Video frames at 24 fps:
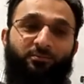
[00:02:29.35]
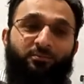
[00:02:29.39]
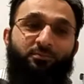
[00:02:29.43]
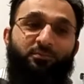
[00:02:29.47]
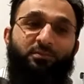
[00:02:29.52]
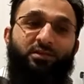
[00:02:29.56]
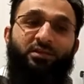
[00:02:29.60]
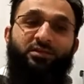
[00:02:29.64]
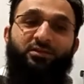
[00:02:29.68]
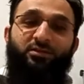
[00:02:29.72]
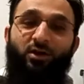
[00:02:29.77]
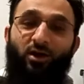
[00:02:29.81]

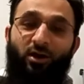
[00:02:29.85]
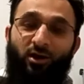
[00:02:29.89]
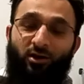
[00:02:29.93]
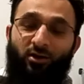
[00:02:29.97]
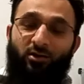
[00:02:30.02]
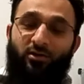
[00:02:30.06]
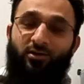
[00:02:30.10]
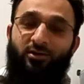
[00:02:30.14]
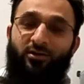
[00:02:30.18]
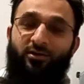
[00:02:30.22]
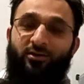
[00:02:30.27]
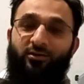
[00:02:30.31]
be
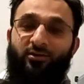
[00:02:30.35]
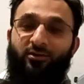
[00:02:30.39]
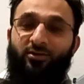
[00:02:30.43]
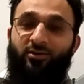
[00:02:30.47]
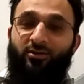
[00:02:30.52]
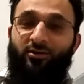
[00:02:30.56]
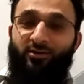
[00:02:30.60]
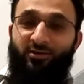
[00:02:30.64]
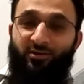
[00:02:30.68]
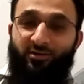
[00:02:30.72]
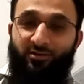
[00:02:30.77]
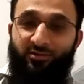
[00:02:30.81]
taller,
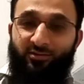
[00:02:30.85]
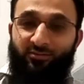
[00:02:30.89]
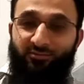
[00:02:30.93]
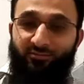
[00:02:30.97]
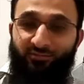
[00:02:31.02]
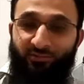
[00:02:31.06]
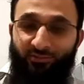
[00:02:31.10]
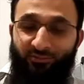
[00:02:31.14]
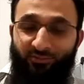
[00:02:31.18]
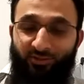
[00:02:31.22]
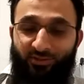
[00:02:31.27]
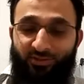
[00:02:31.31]
or
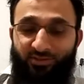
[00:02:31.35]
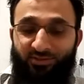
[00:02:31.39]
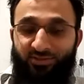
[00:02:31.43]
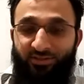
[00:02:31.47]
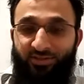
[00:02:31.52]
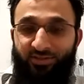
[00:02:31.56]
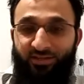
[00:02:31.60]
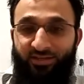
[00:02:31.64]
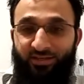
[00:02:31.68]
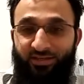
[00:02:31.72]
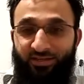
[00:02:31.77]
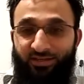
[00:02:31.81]
wants
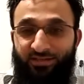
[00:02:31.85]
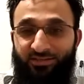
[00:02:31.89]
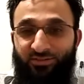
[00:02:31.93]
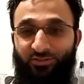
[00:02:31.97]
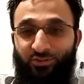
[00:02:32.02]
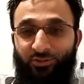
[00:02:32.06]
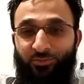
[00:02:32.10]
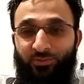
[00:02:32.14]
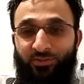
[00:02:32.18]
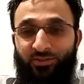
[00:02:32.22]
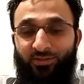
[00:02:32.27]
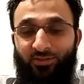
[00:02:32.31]
their kids
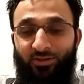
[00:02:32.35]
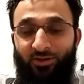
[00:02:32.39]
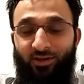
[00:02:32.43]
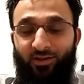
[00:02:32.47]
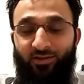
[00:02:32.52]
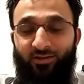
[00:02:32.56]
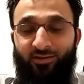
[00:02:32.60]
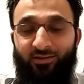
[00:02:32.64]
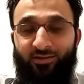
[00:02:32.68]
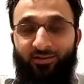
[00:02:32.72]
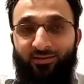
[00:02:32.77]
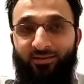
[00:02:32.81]
to be
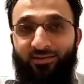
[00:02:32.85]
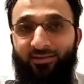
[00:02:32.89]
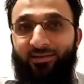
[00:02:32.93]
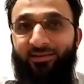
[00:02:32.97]
taller,